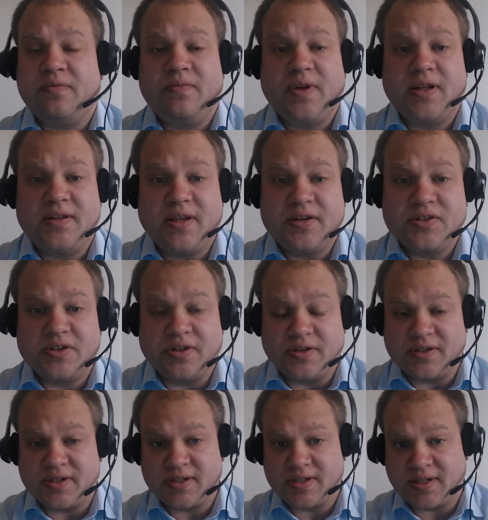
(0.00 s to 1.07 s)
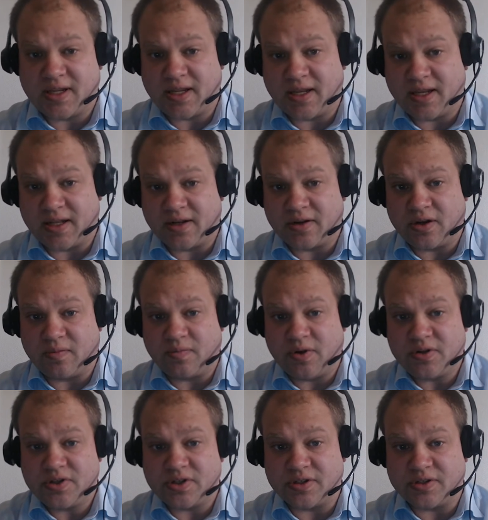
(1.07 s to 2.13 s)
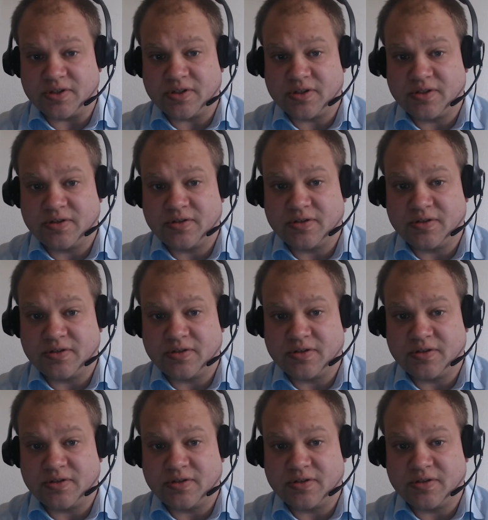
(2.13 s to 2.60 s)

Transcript: addictions and compulsions